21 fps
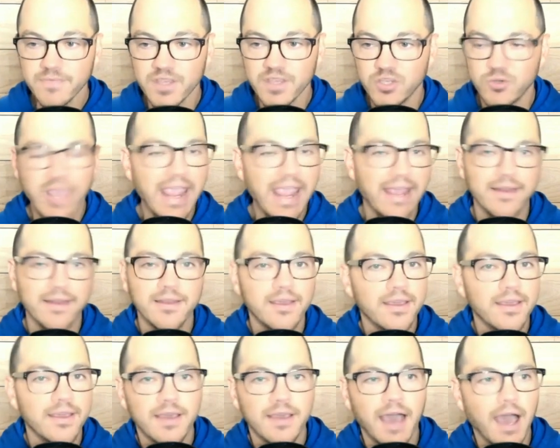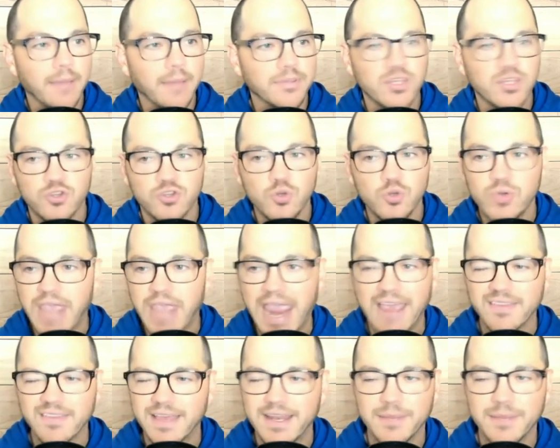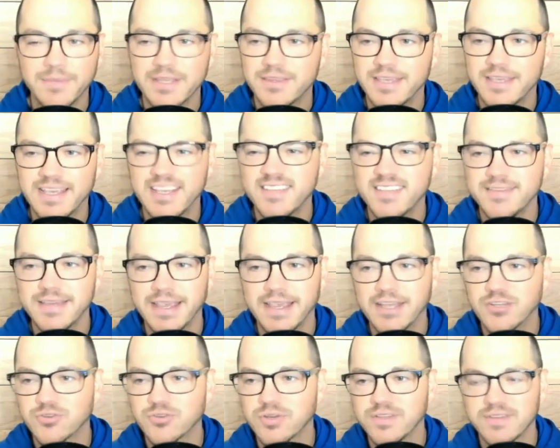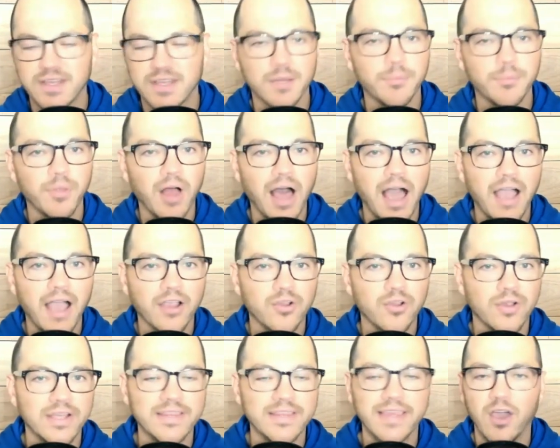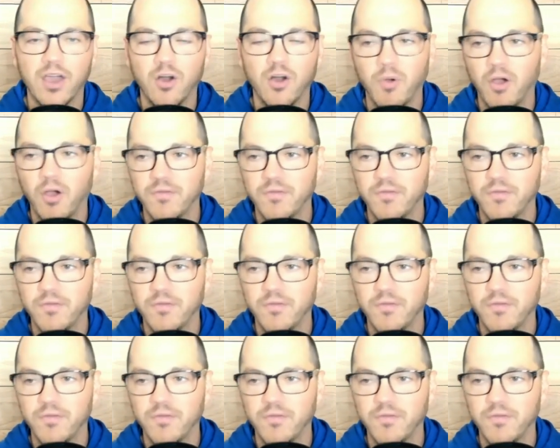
You can't. You can't let him get the easy entries on the block or at the elbow.